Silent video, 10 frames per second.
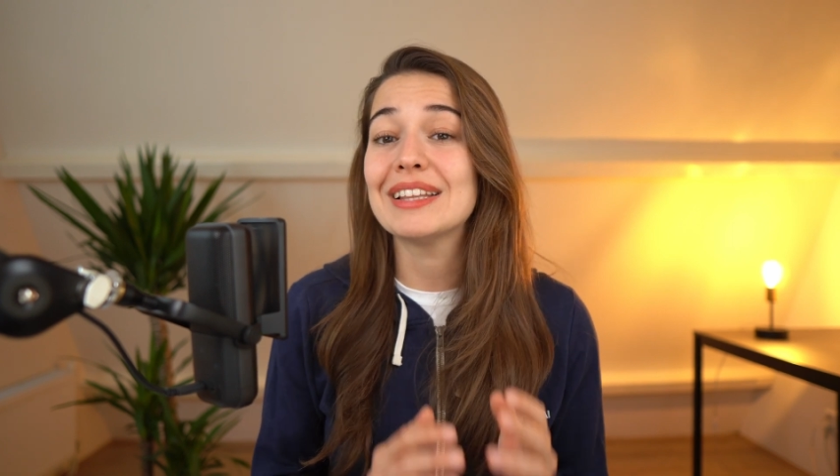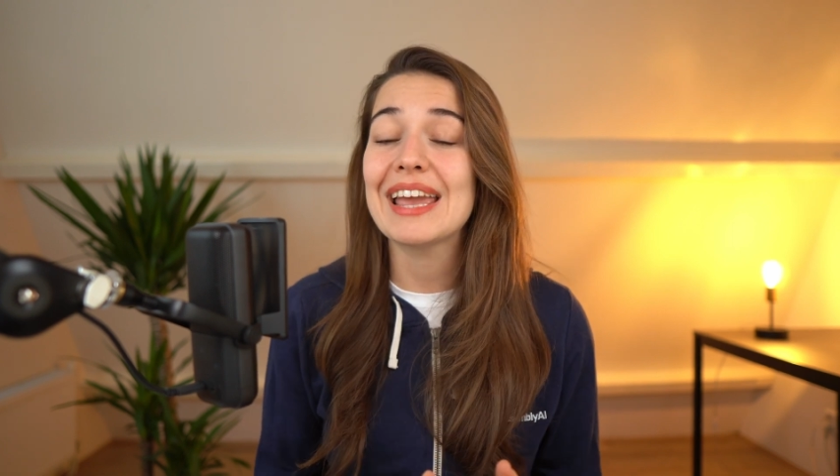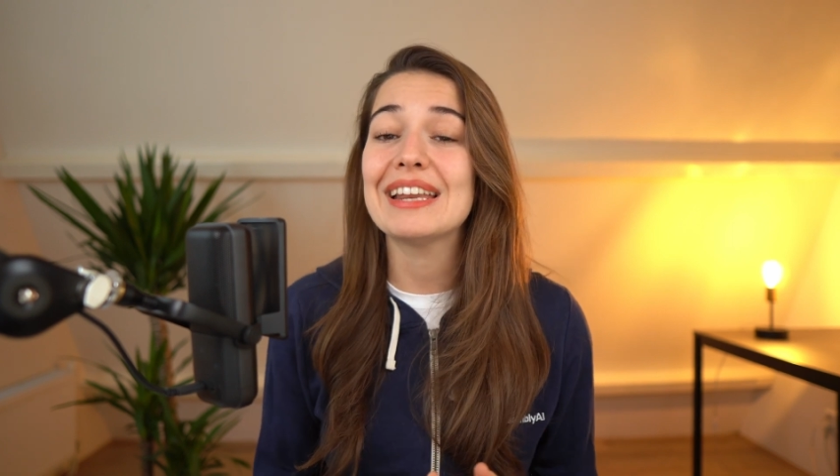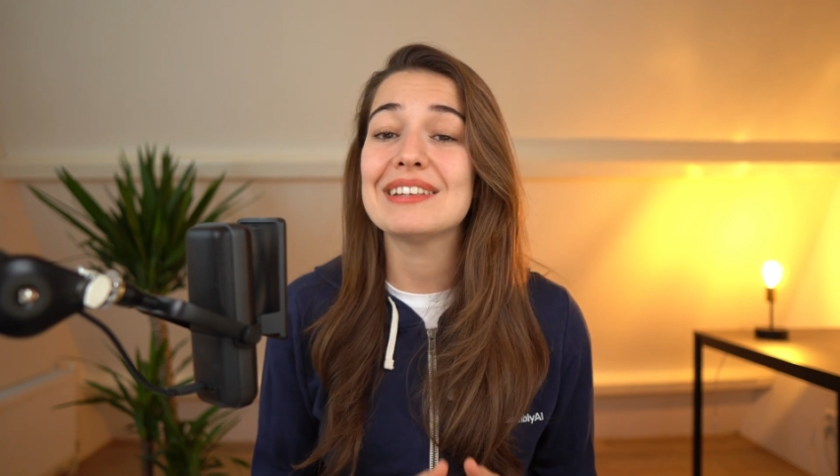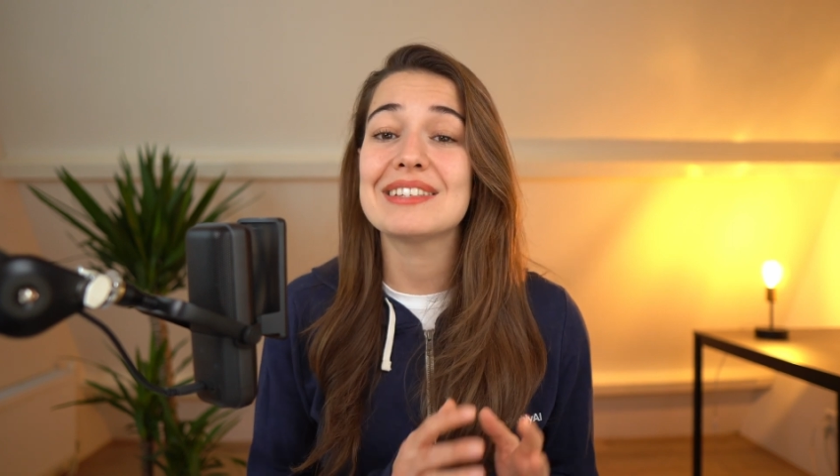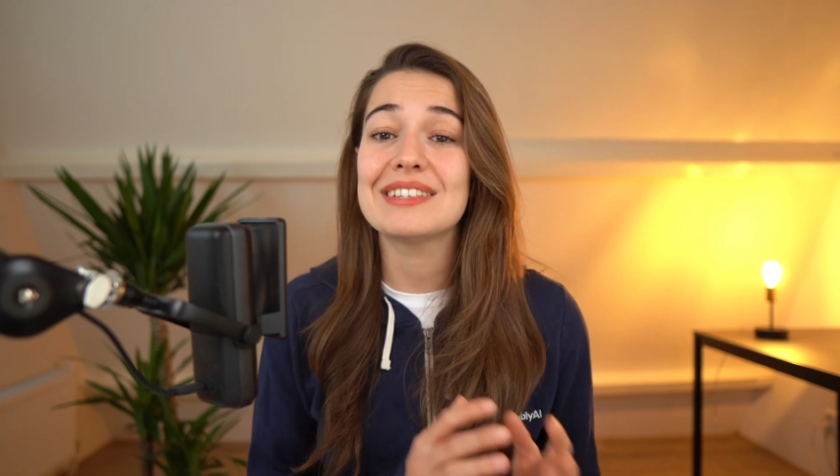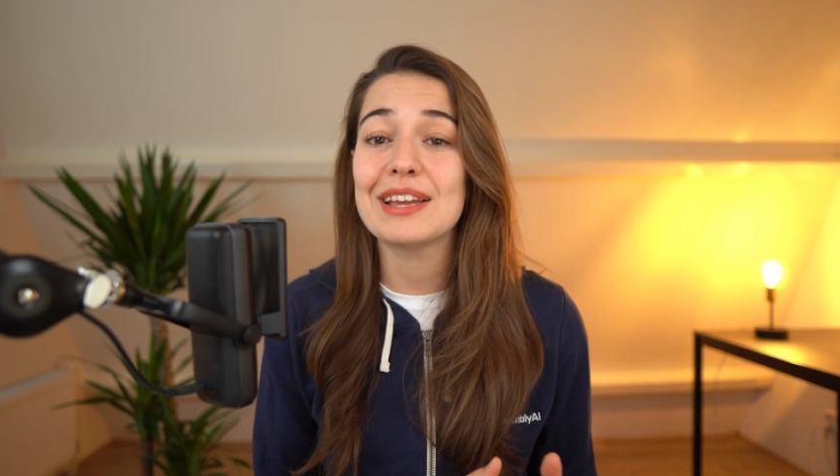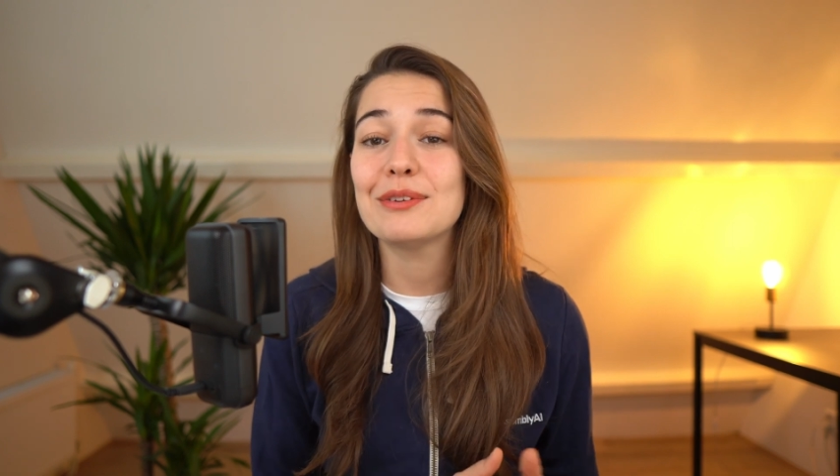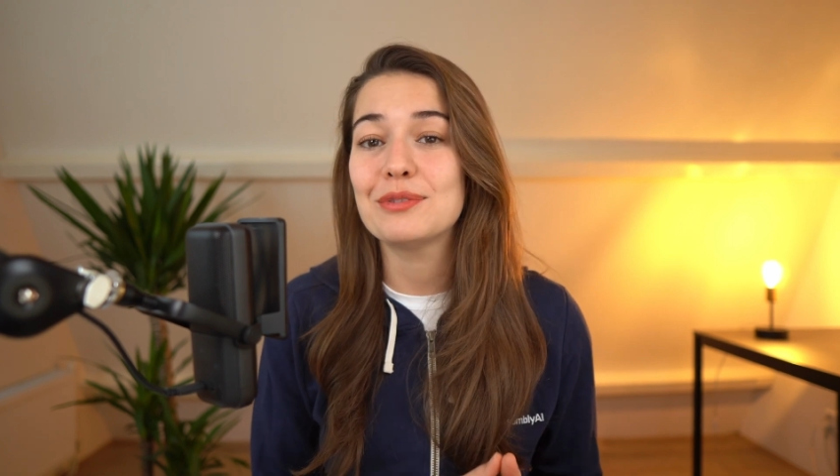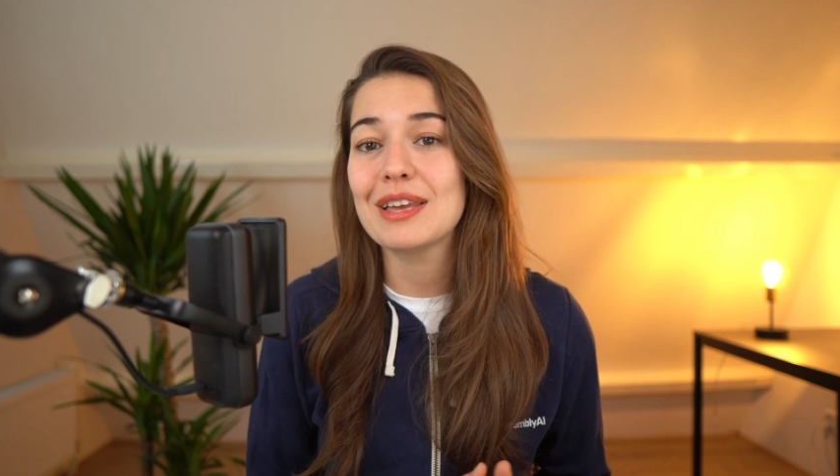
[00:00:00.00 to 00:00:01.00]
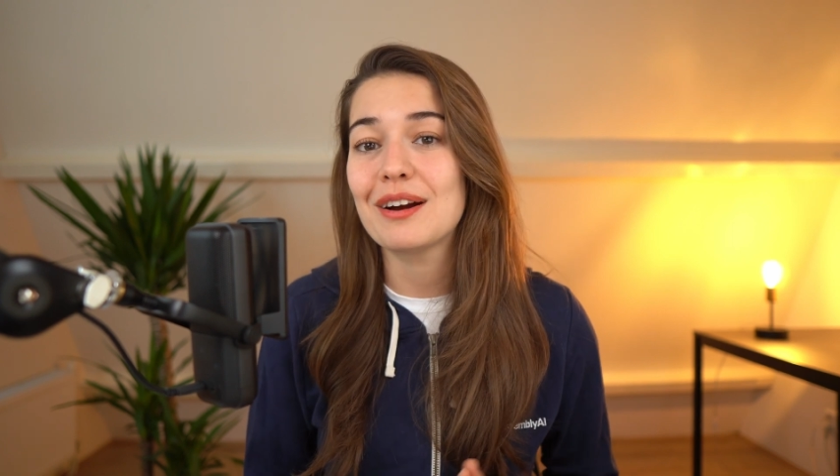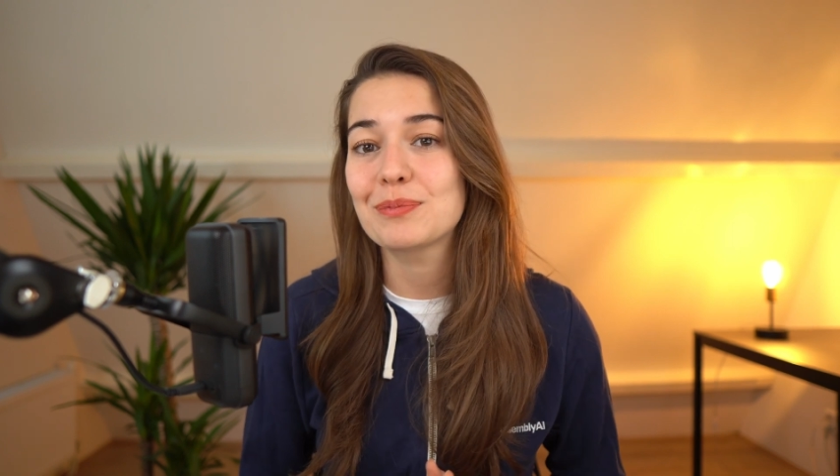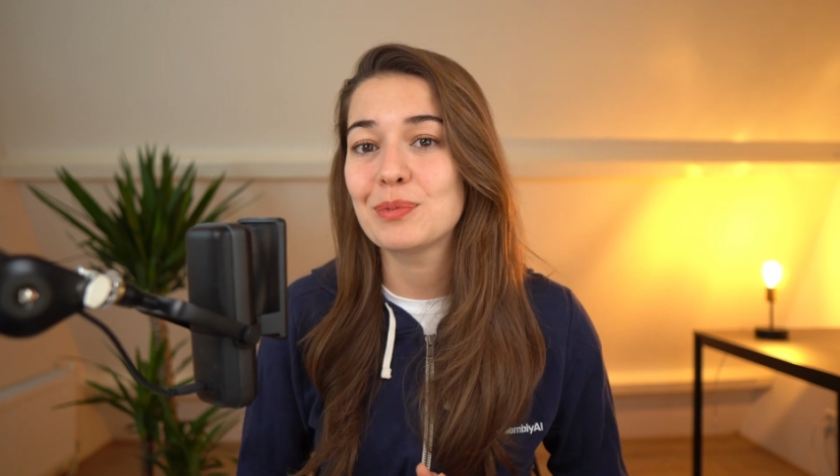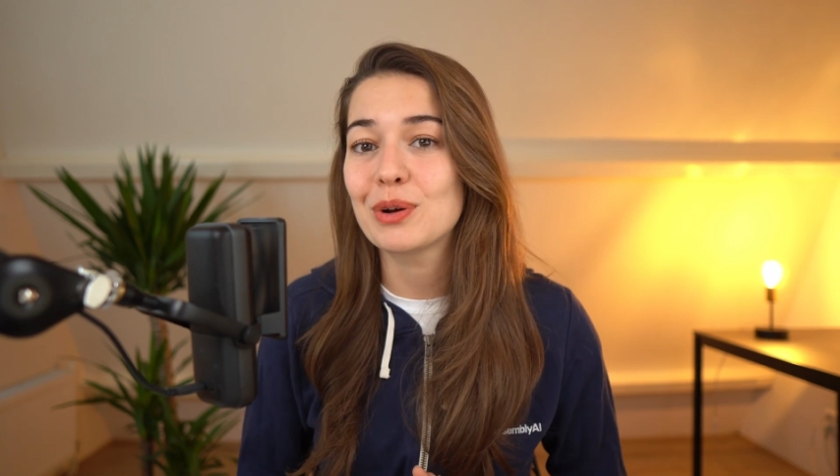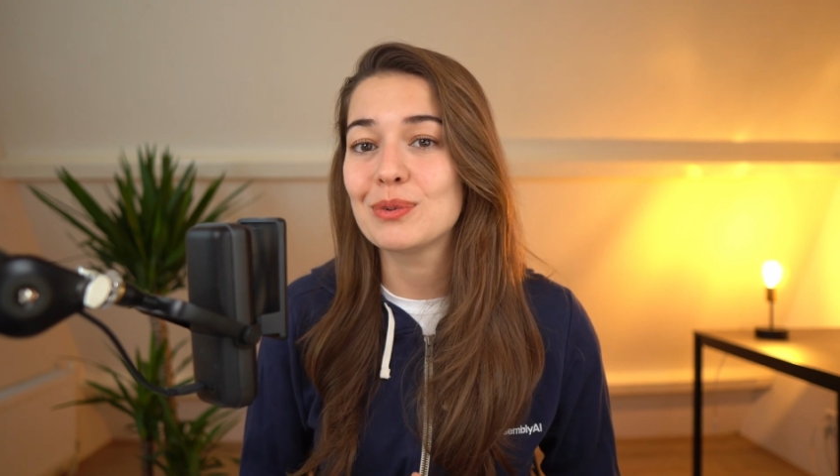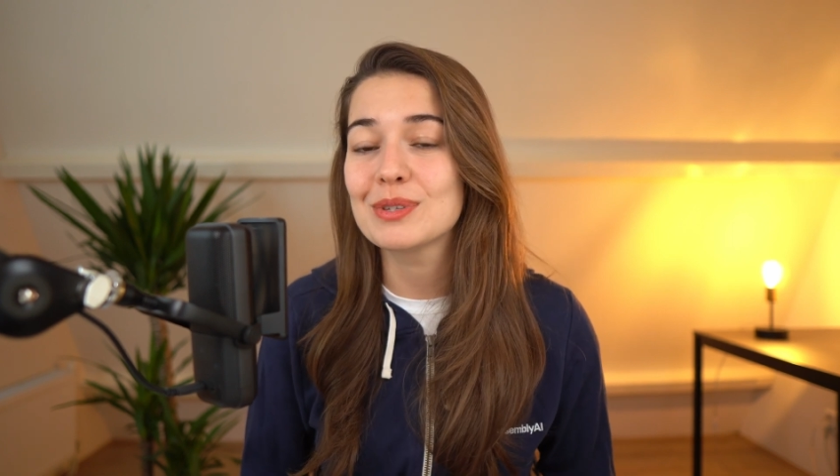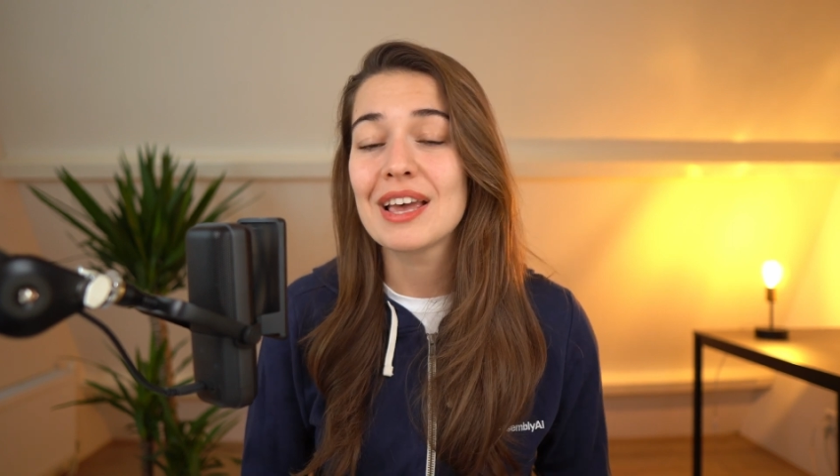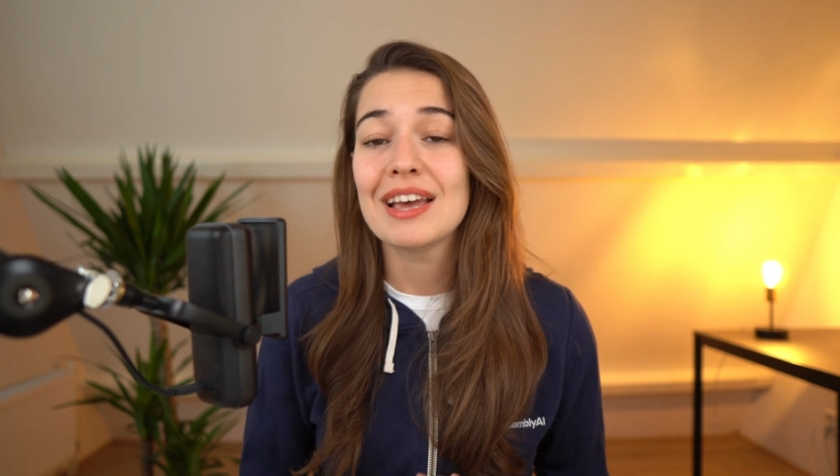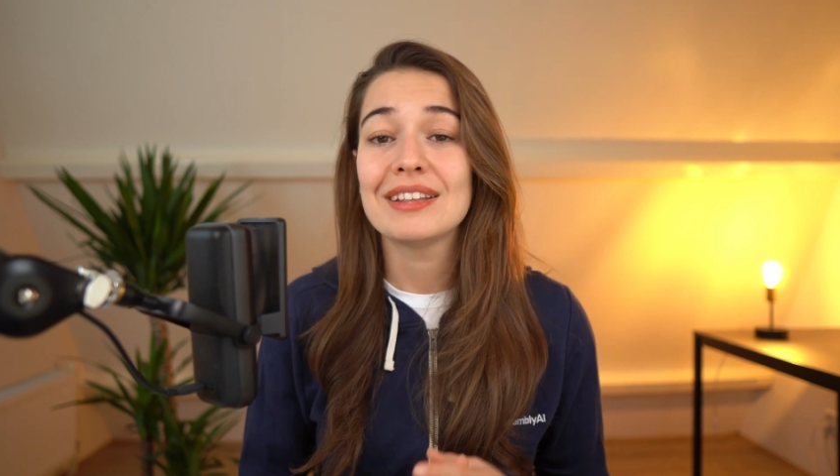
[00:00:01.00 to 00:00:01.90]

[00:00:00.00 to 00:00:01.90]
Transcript: latest state-of-the-art models